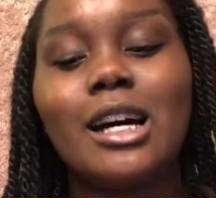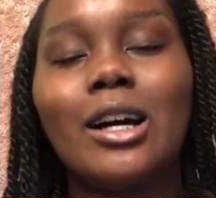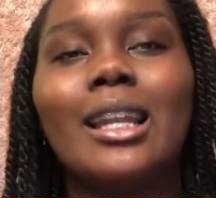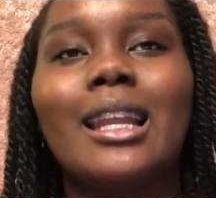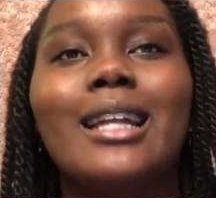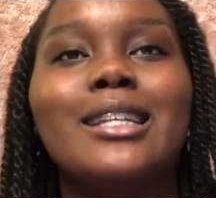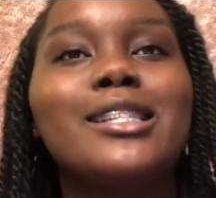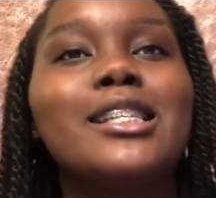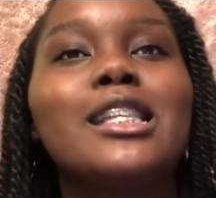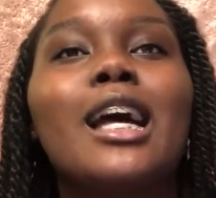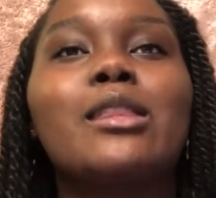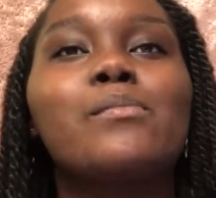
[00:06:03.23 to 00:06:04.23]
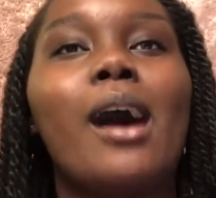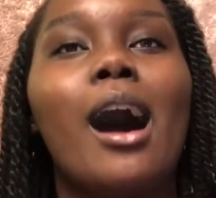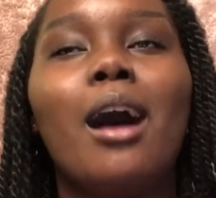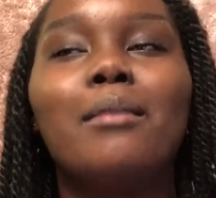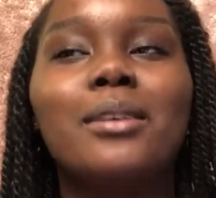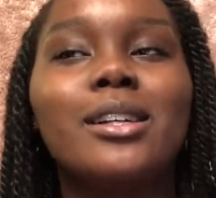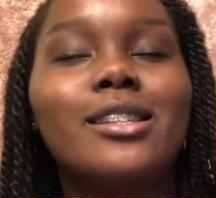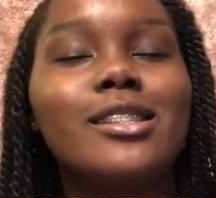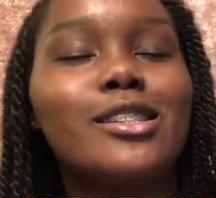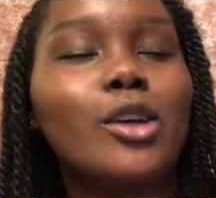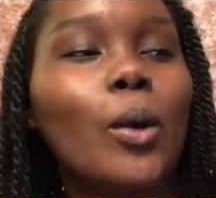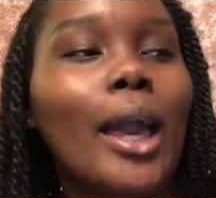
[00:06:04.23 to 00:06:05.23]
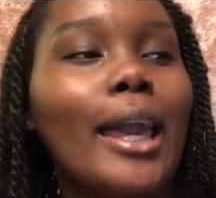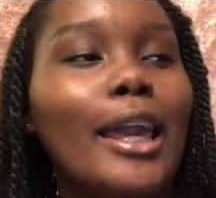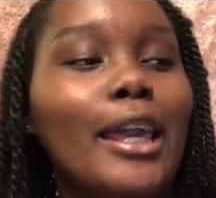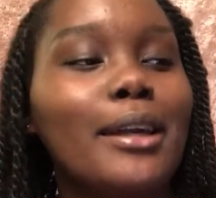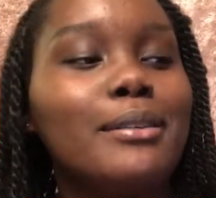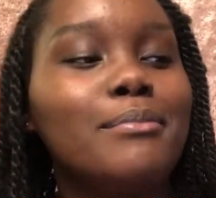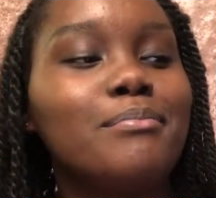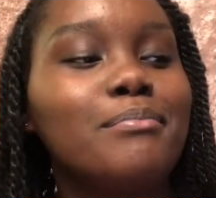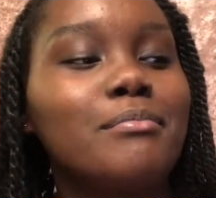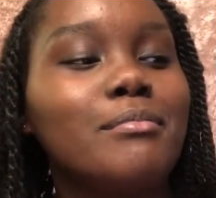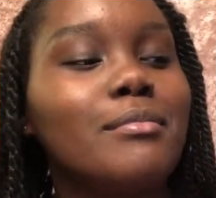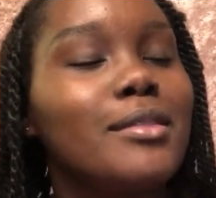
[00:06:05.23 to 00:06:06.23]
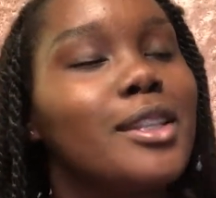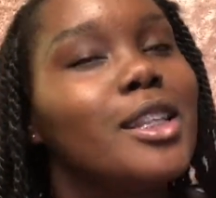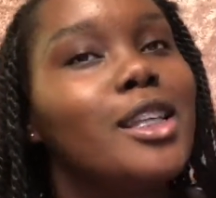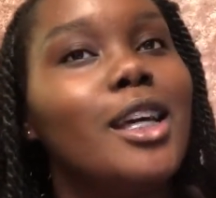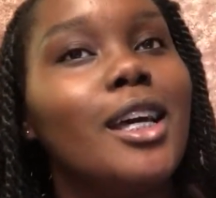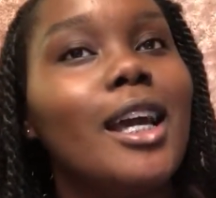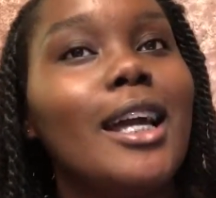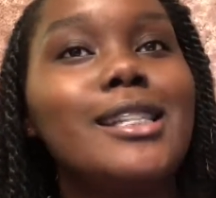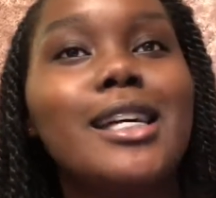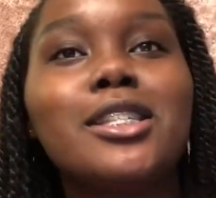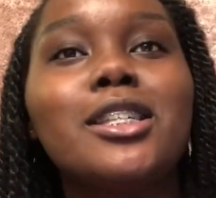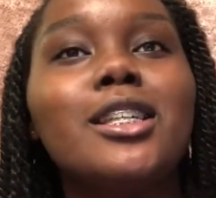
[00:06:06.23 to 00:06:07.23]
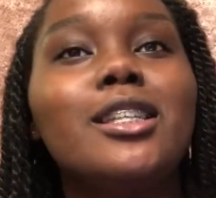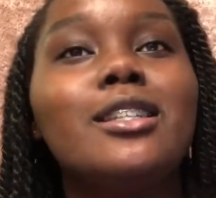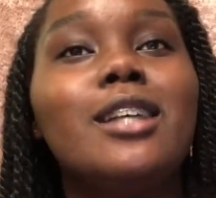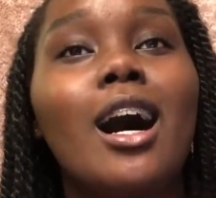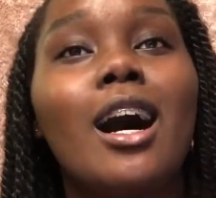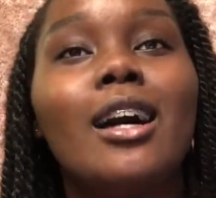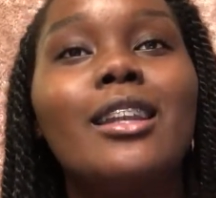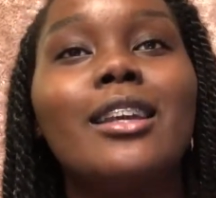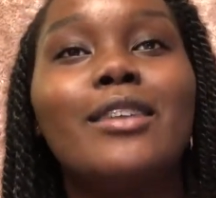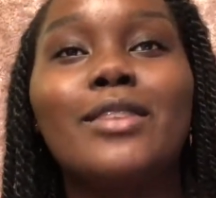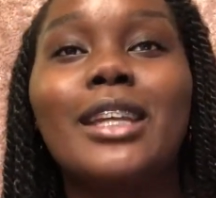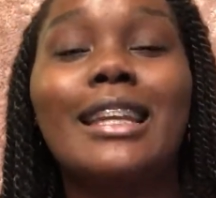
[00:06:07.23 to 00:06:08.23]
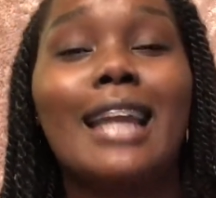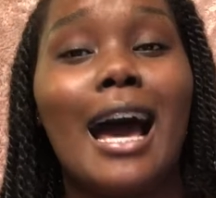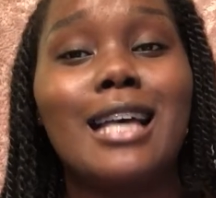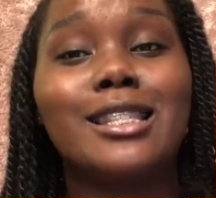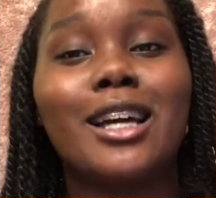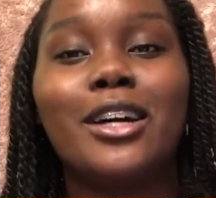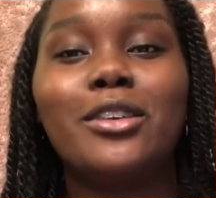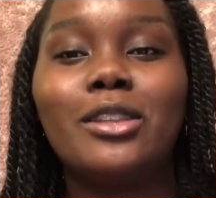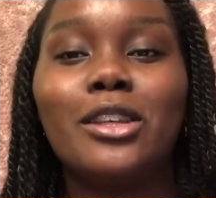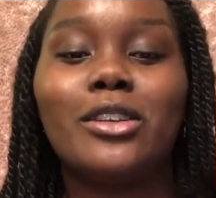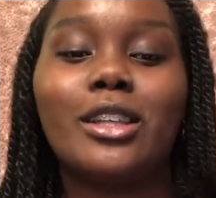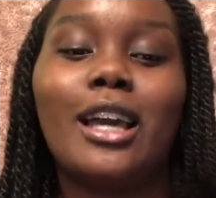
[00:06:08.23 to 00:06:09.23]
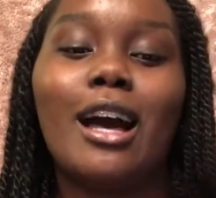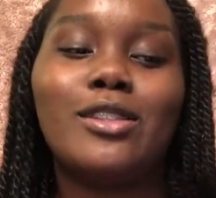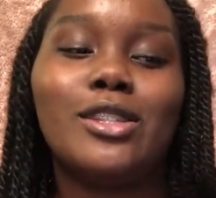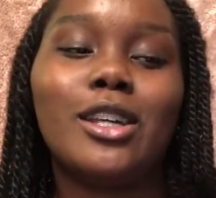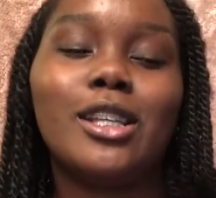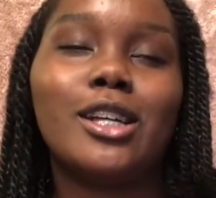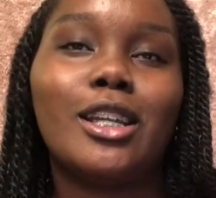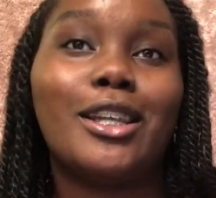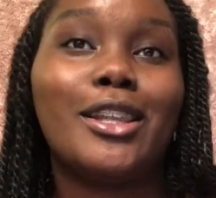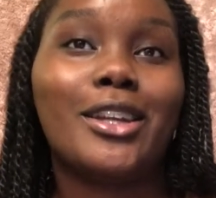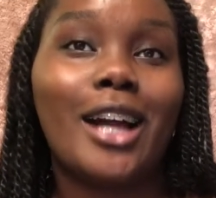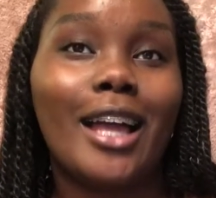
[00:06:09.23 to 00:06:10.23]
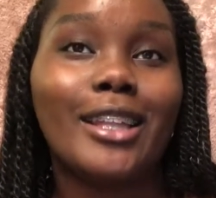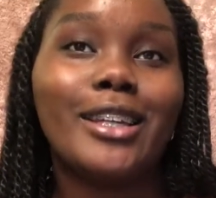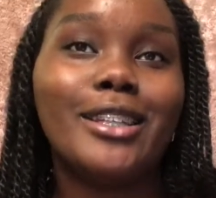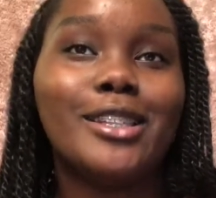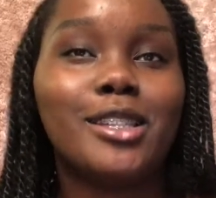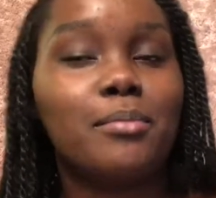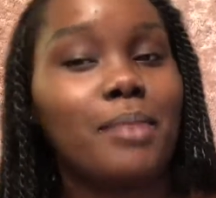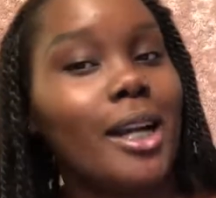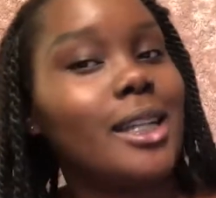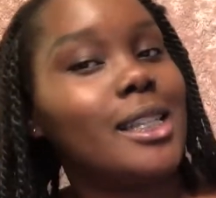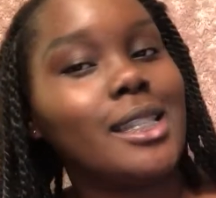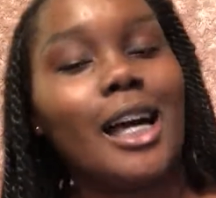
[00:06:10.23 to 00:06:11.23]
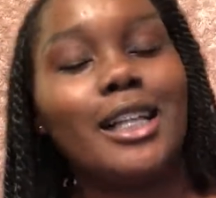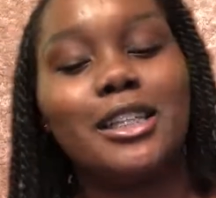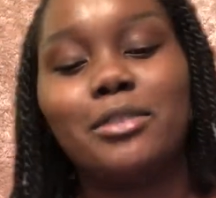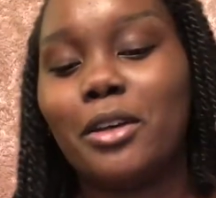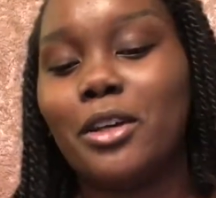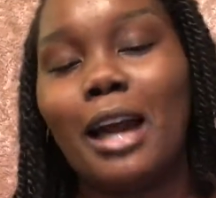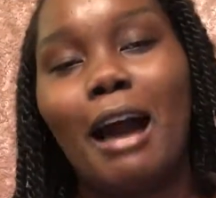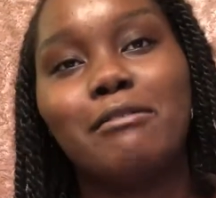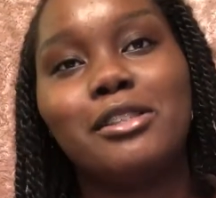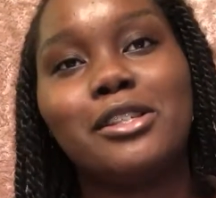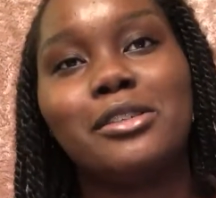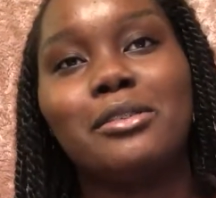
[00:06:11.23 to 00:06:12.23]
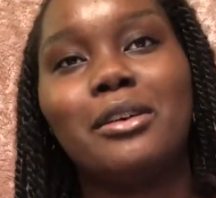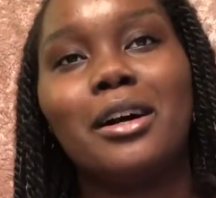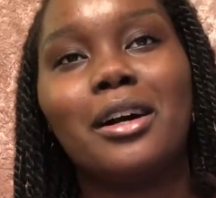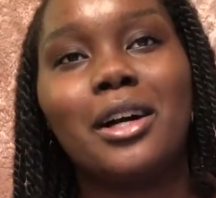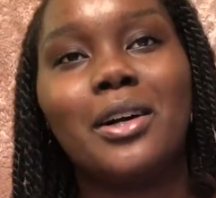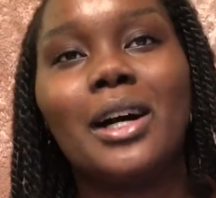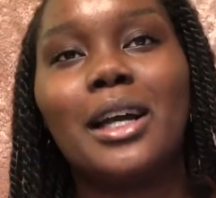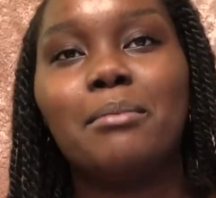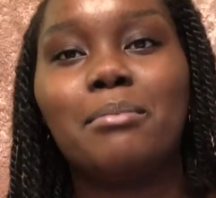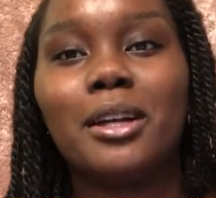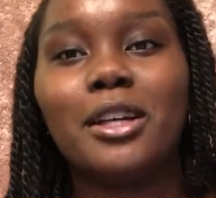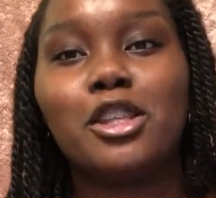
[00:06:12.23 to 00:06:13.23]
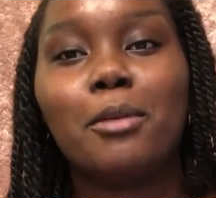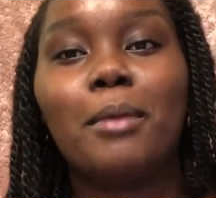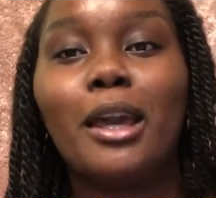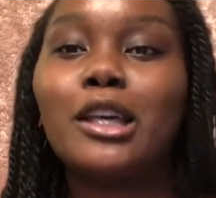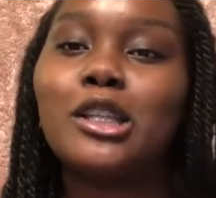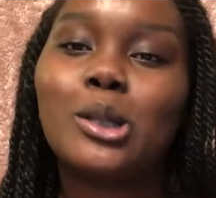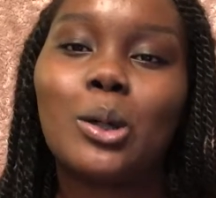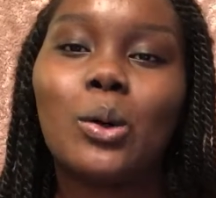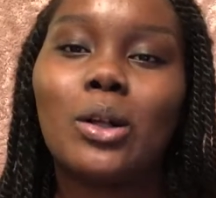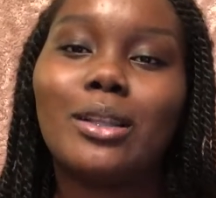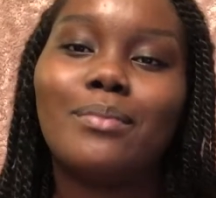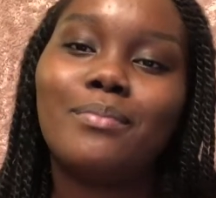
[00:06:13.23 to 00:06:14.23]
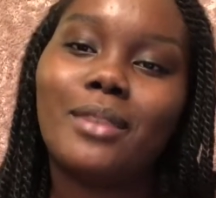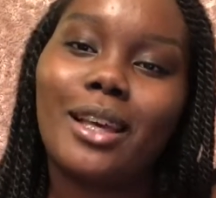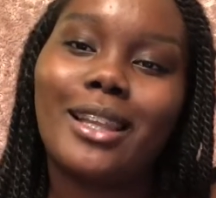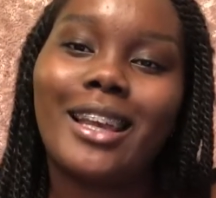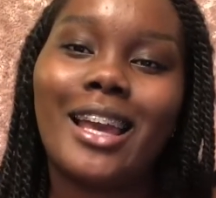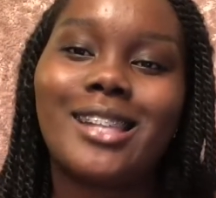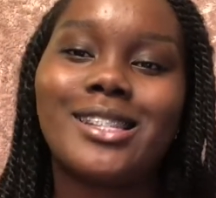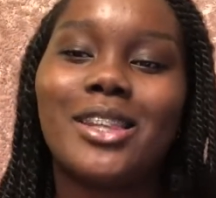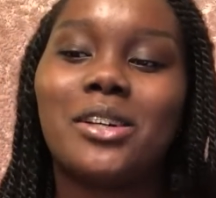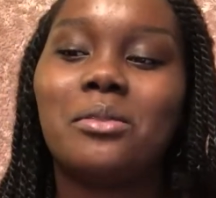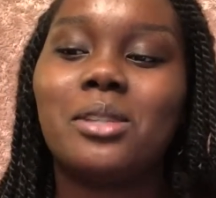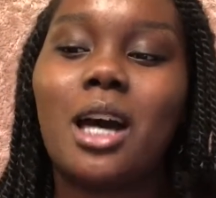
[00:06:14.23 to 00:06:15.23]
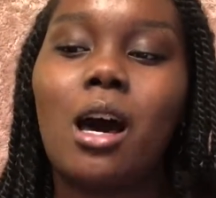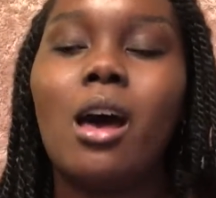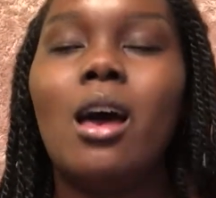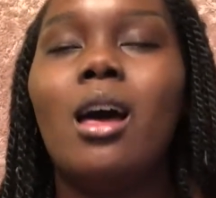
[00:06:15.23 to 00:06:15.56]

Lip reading: Now, Atlantis is not the Bahamas, okay? It's actually not even in Nassau. You literally have to, it's on another island. It's on Paradise Island, where you have to go on a bridge, pay a toll, and then get to the hotel.